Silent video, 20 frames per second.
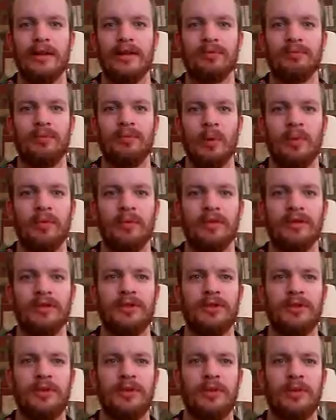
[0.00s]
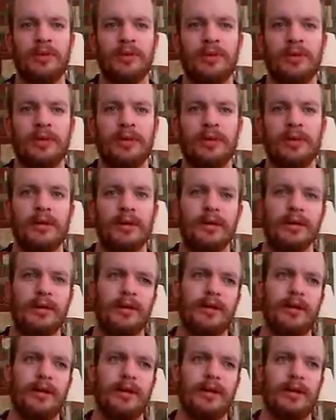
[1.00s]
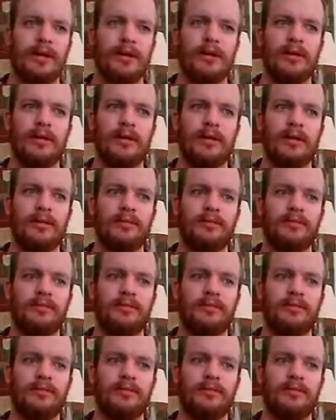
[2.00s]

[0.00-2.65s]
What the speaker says: as bones too. Uh,